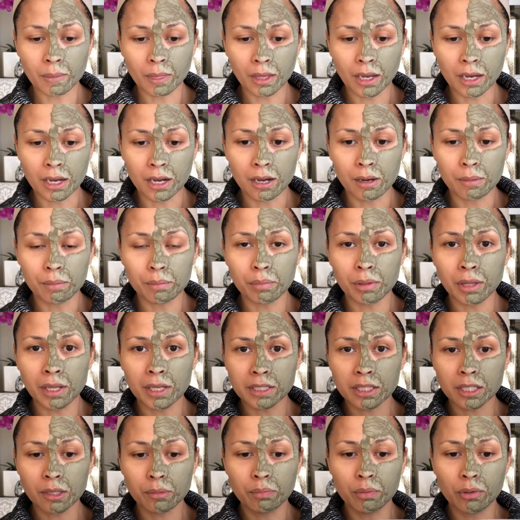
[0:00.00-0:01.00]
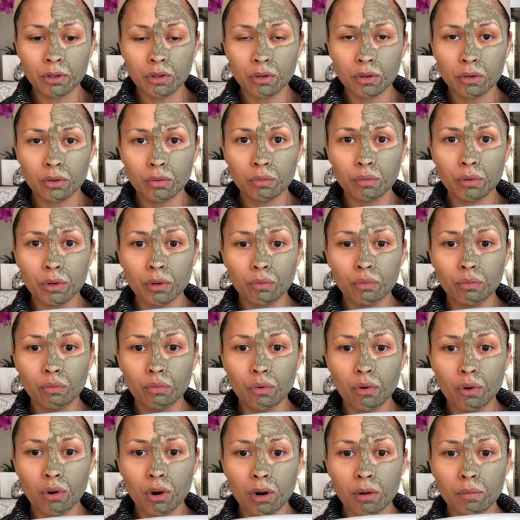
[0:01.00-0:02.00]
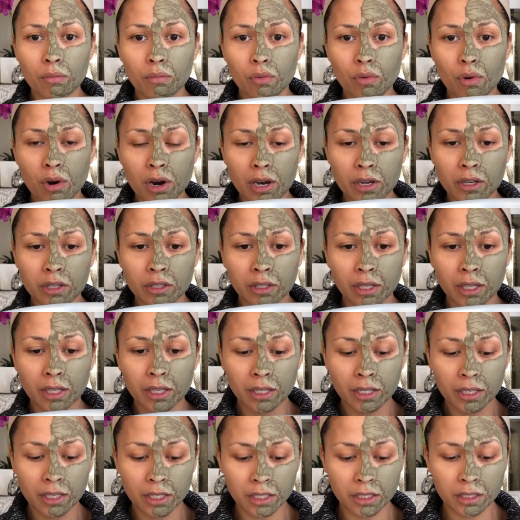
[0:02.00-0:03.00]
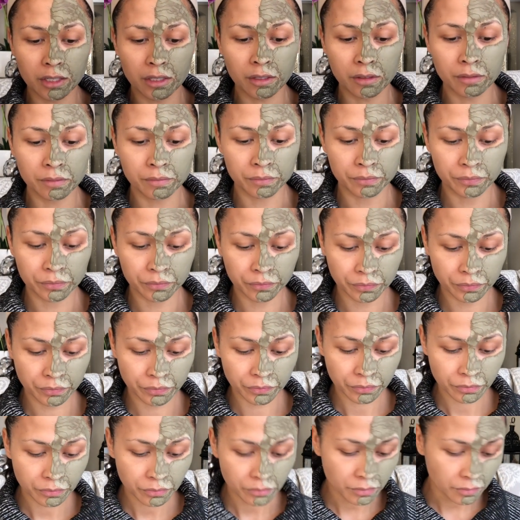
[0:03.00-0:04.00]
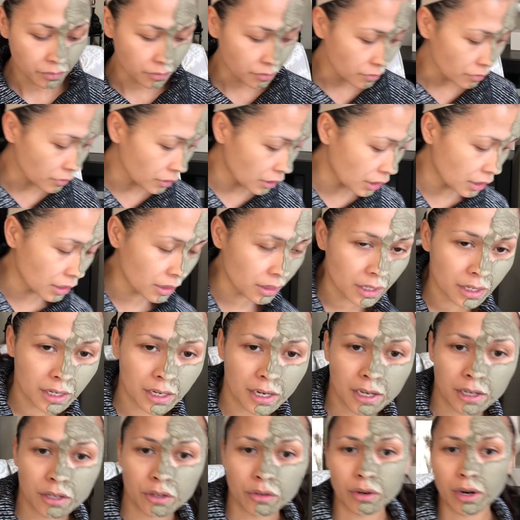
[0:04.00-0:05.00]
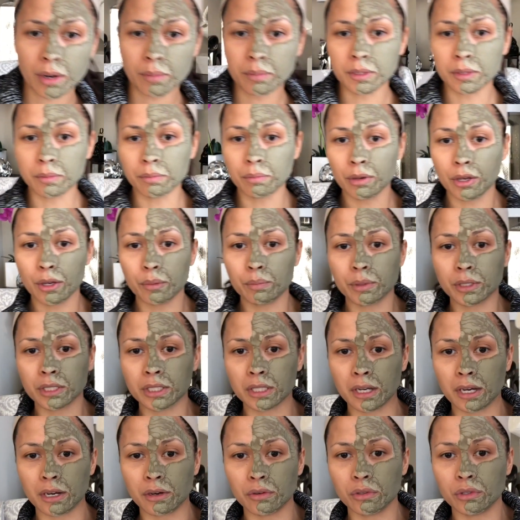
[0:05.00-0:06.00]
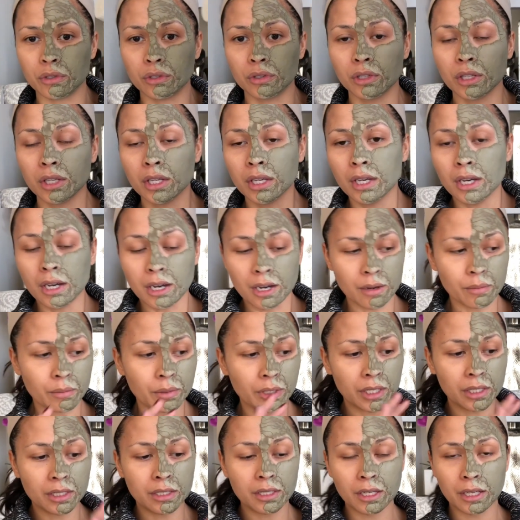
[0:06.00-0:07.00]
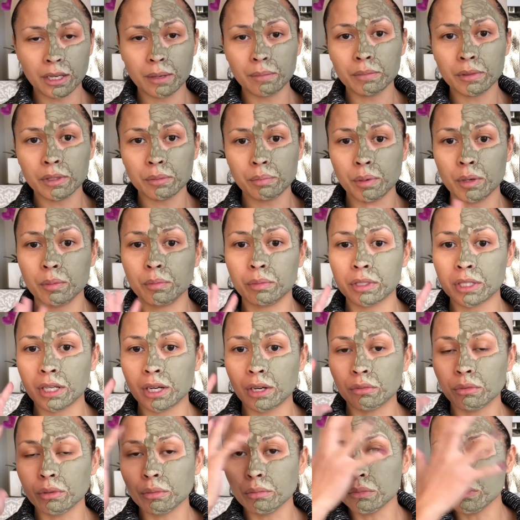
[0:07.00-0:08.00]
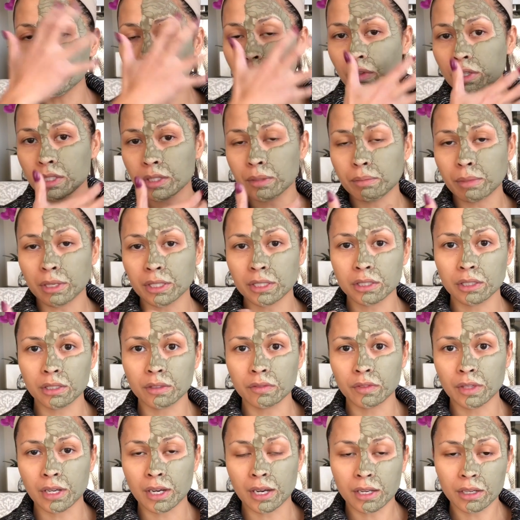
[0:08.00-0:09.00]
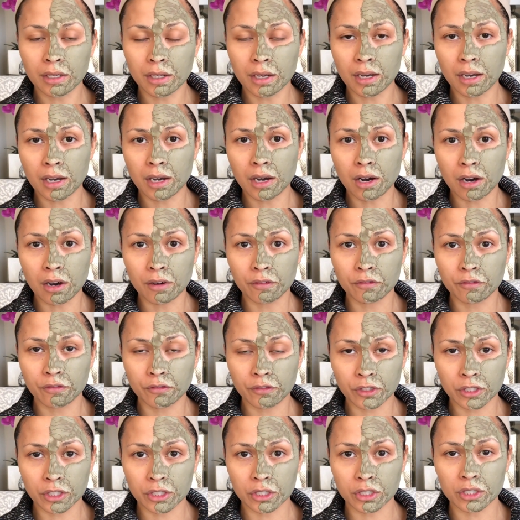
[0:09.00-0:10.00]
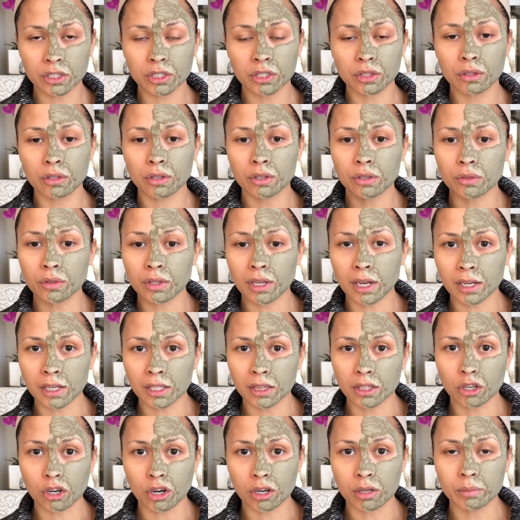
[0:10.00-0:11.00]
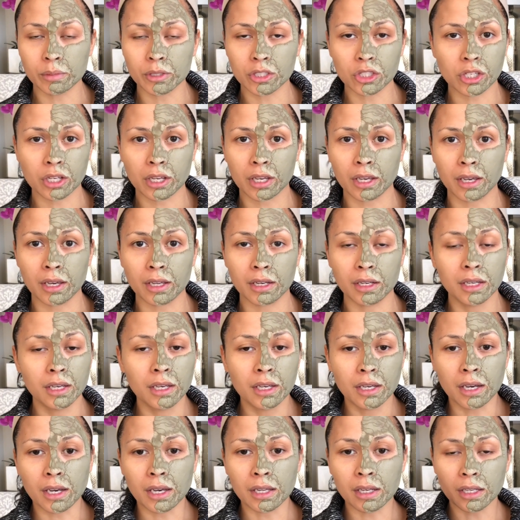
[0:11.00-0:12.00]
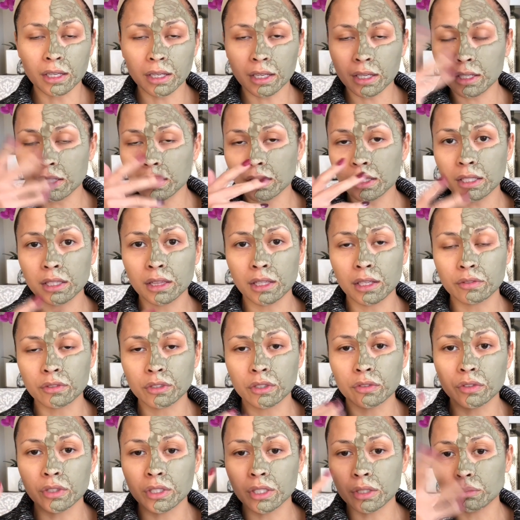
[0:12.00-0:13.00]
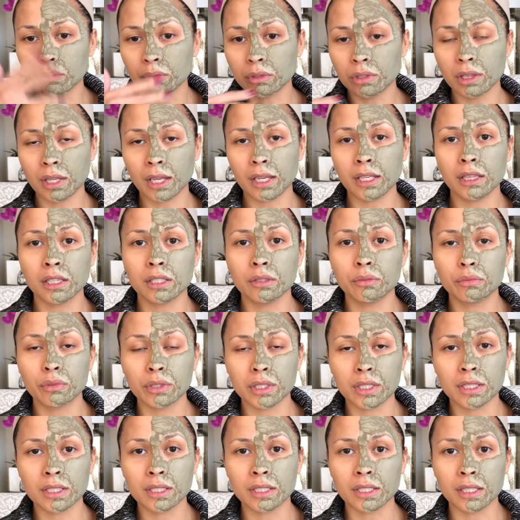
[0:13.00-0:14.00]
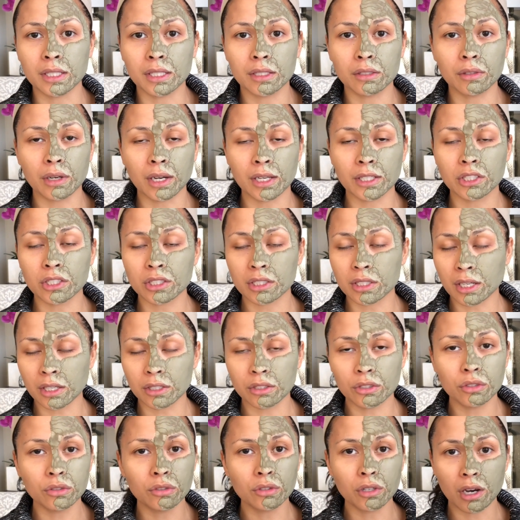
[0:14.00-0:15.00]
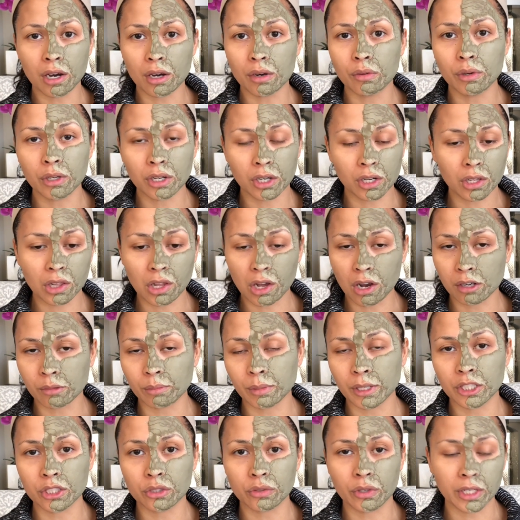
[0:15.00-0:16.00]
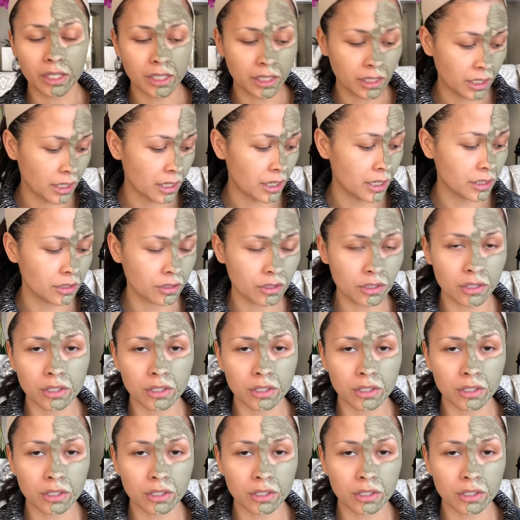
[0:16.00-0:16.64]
Plastic bowl with warm water in here. And then I grab some paper towel. I'm gonna damp the paper towel, remove as much of that off first, throw that in the garbage can, and then anything left over, then we'll lightly rinse it. I do not wanna clog my drain again.